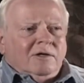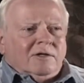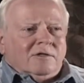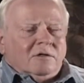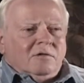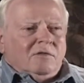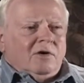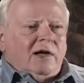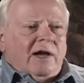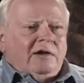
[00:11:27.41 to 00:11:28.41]
it's
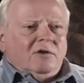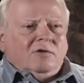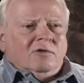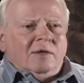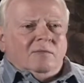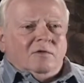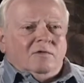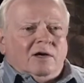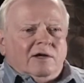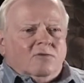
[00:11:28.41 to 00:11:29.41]
very accurate. They
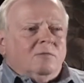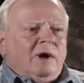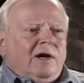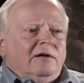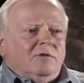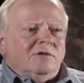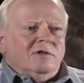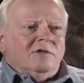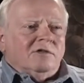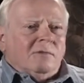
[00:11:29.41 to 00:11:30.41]
moved one hundred miles
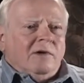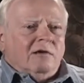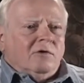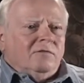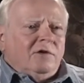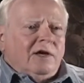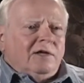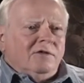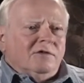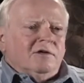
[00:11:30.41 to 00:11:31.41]
in just a matter of
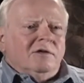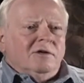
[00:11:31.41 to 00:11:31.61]
days.